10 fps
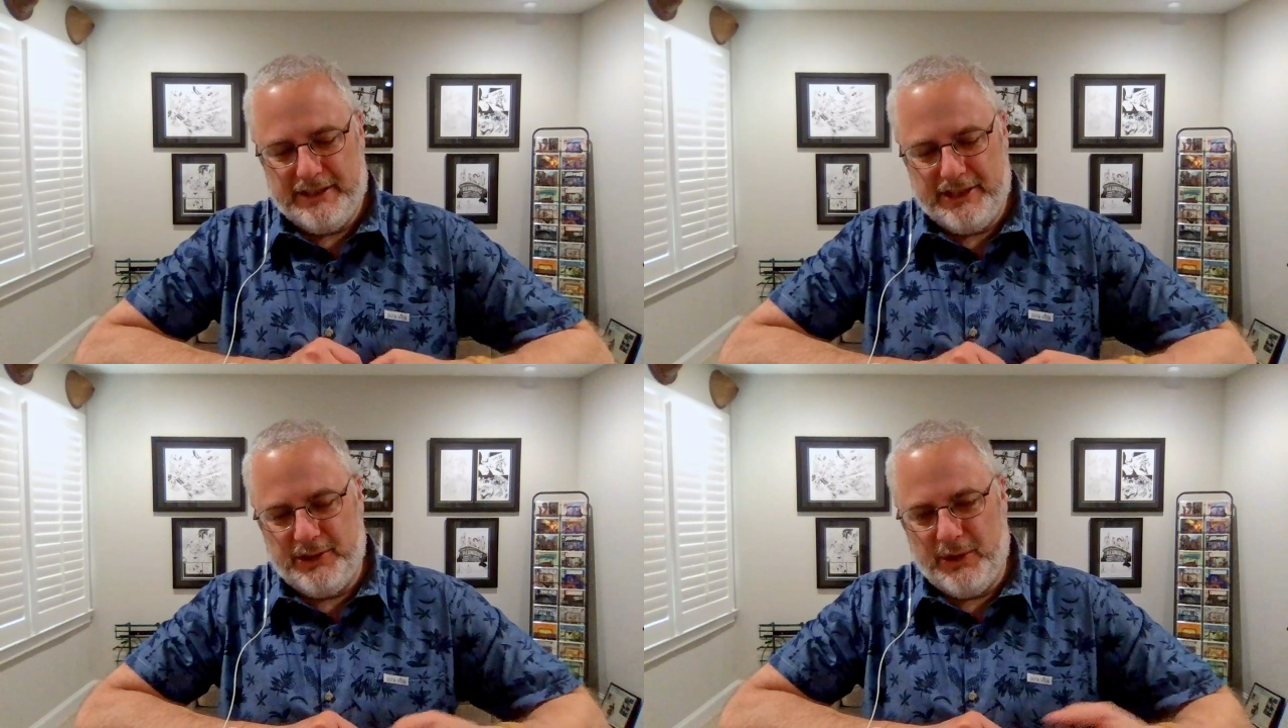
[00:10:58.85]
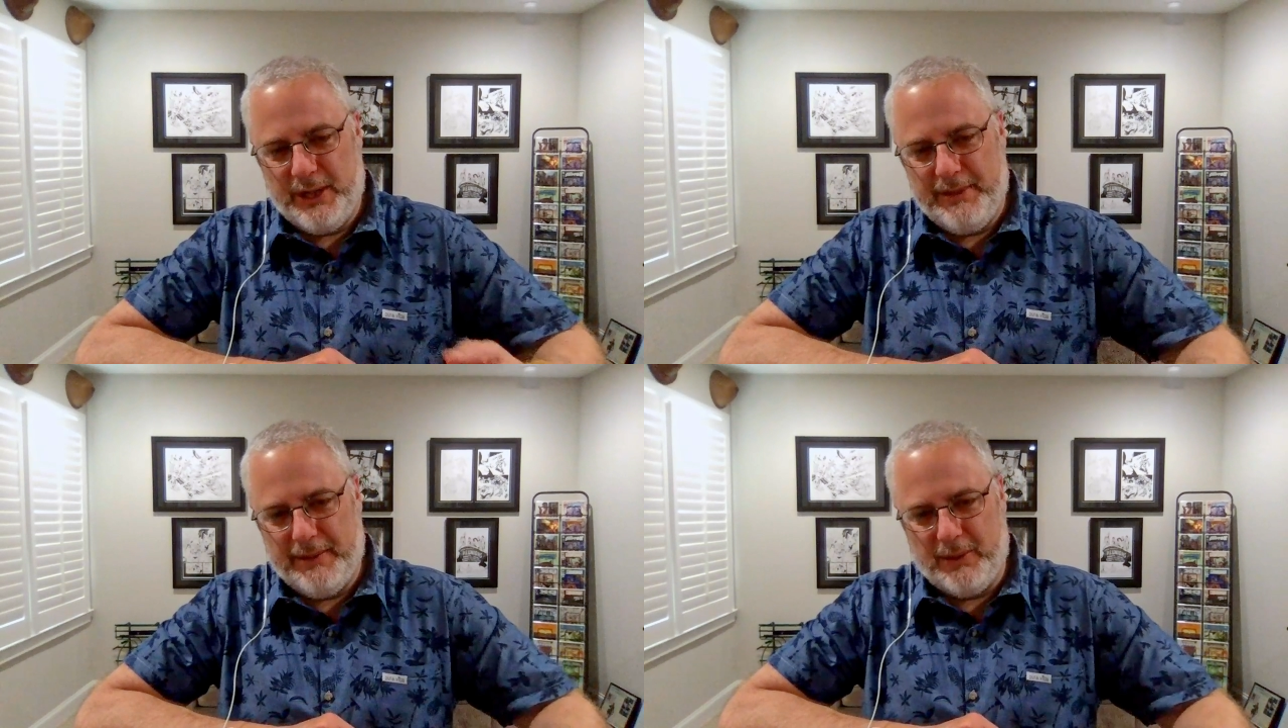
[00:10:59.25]
joy to
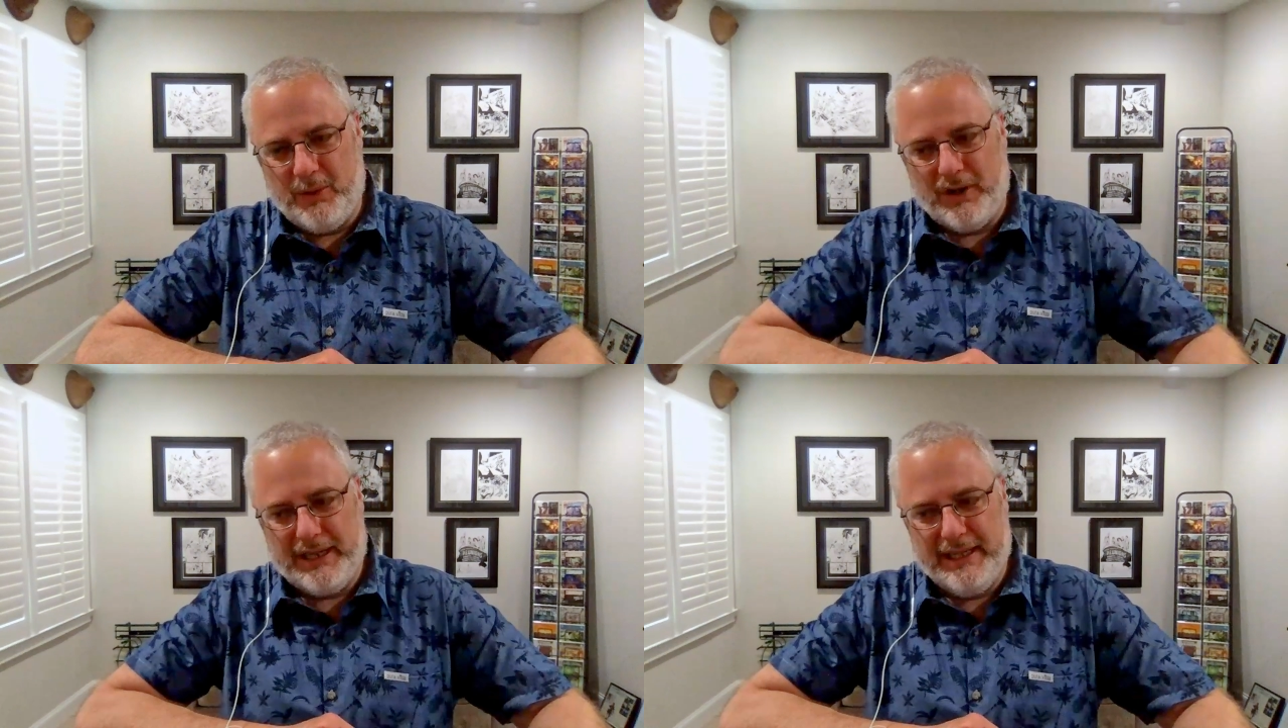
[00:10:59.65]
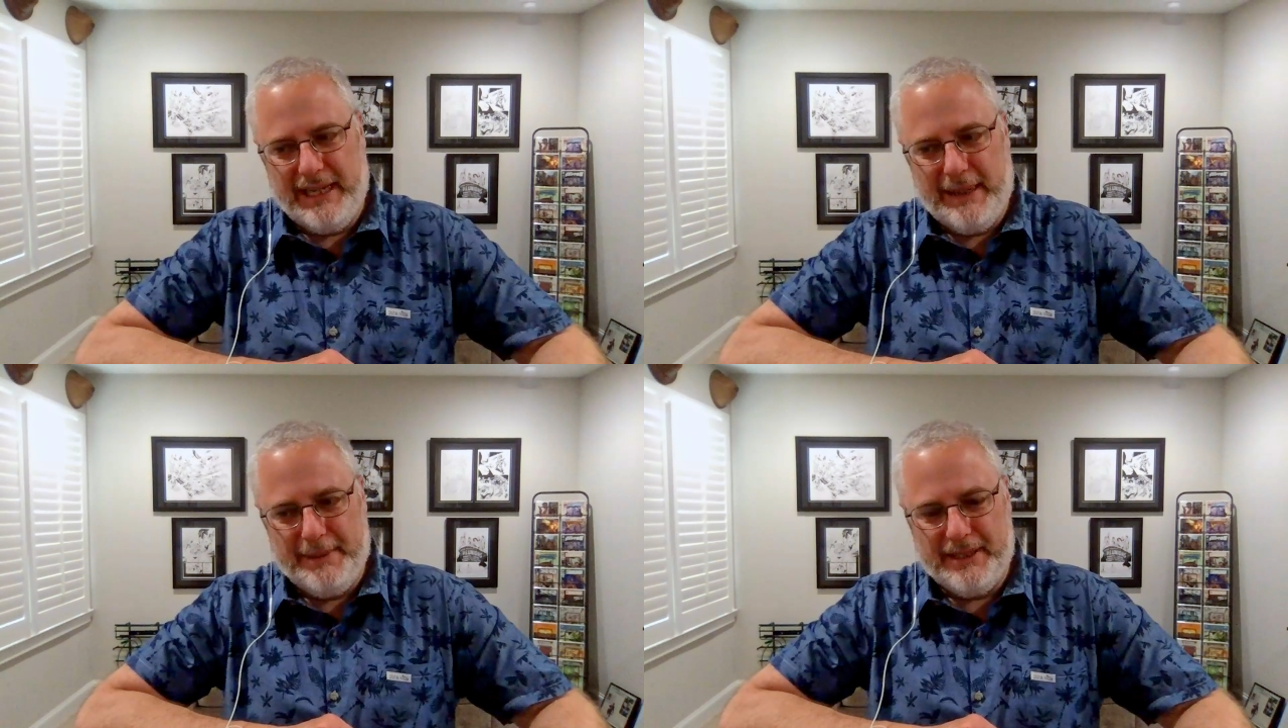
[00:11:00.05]
be able to work in
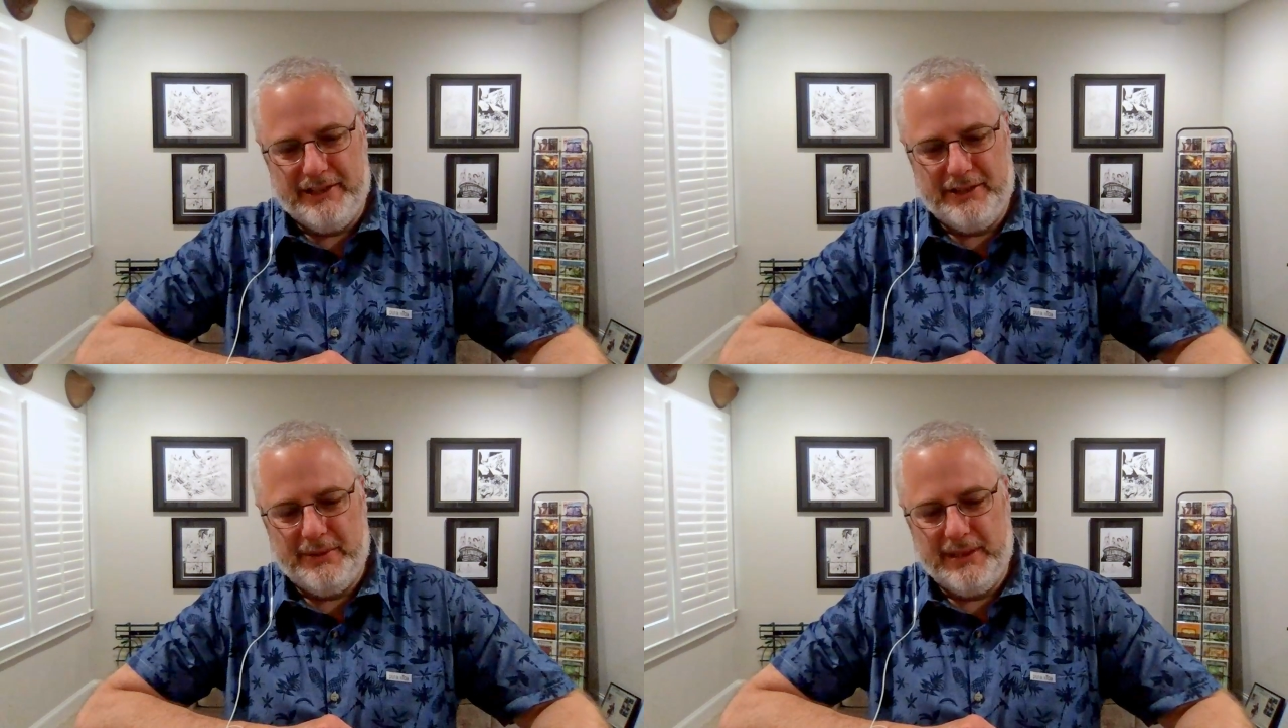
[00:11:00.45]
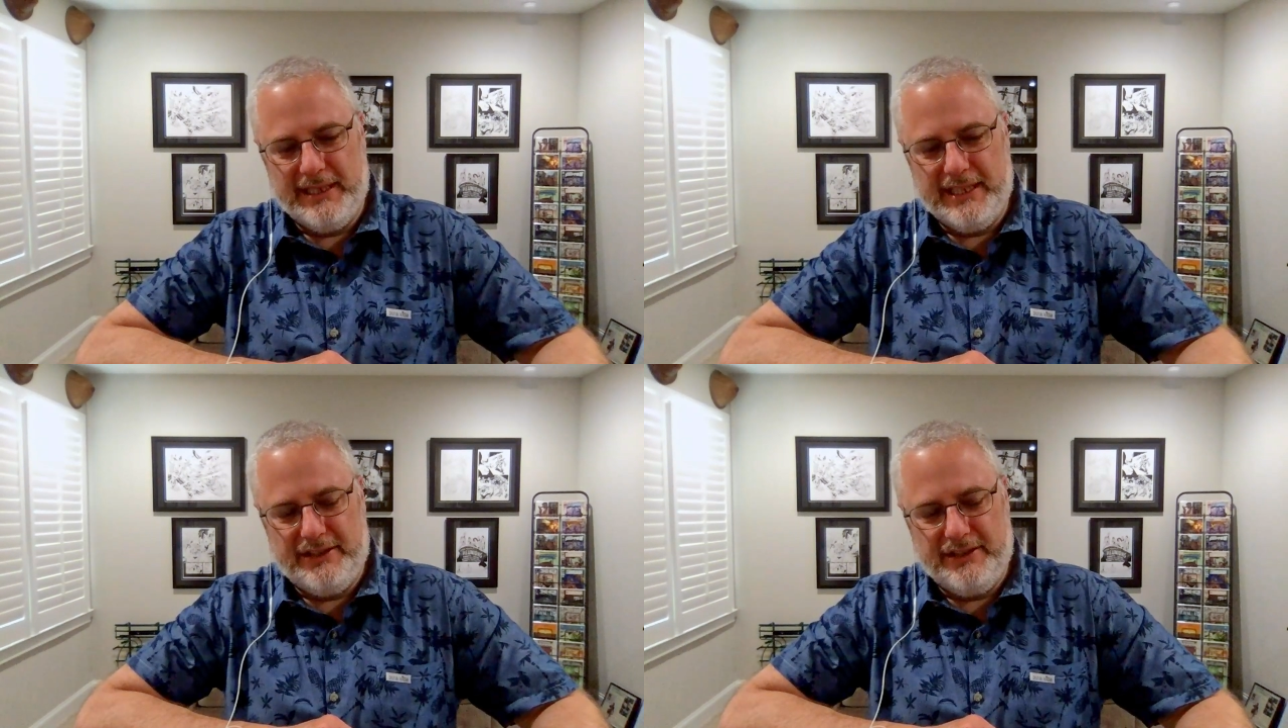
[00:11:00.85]
that because you really
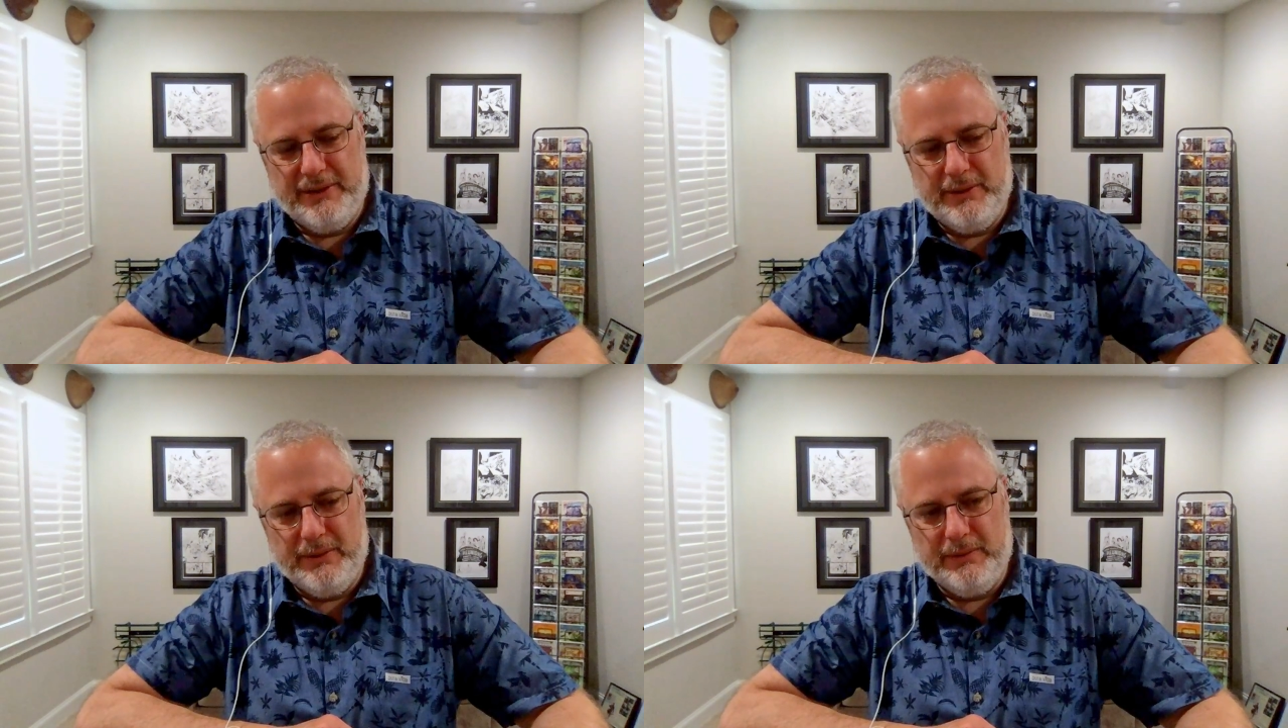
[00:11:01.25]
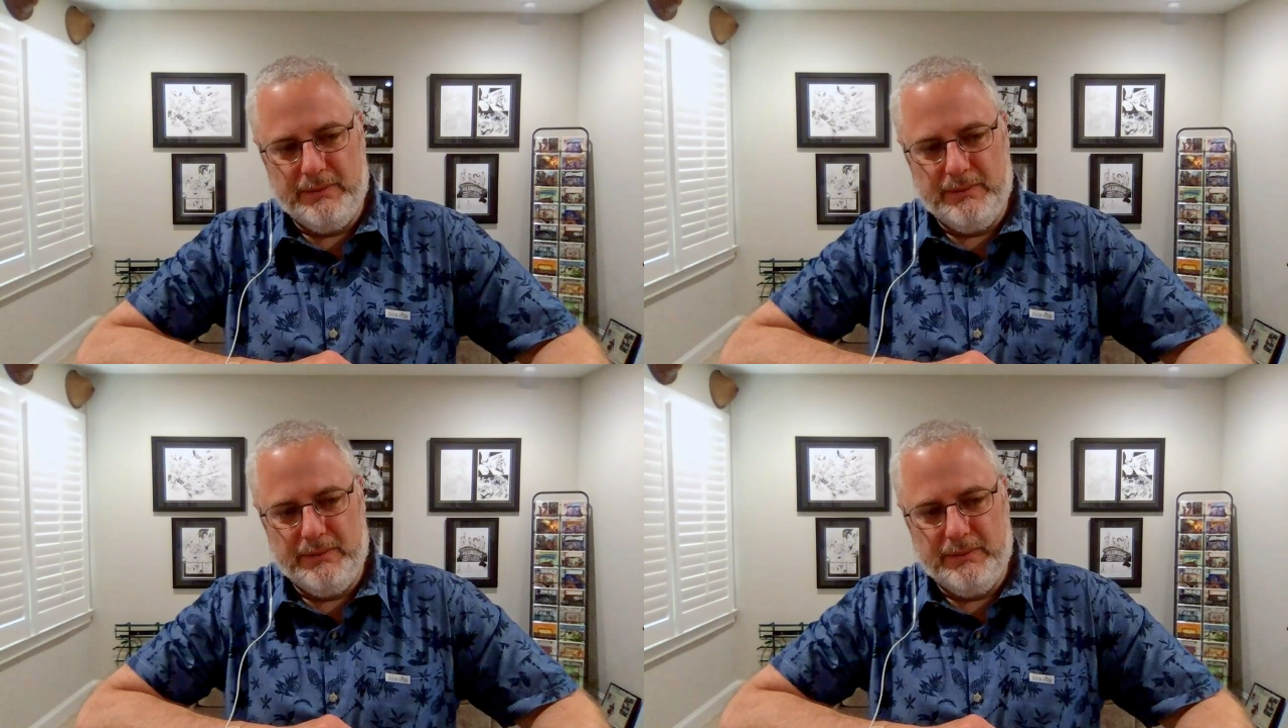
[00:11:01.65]
get to